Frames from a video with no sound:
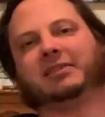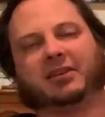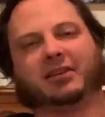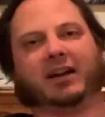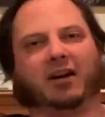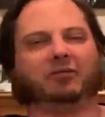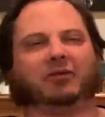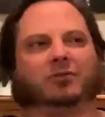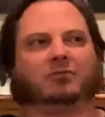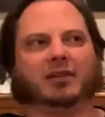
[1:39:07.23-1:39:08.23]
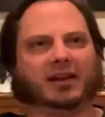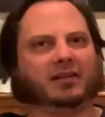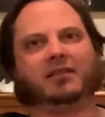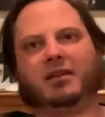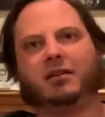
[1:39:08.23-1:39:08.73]
So, like,
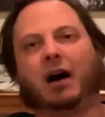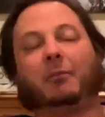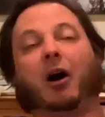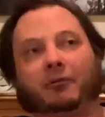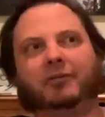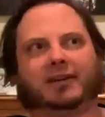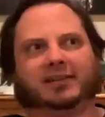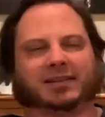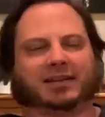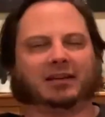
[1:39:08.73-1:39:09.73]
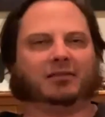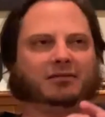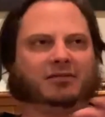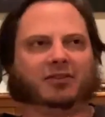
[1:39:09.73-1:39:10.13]
I'm obviously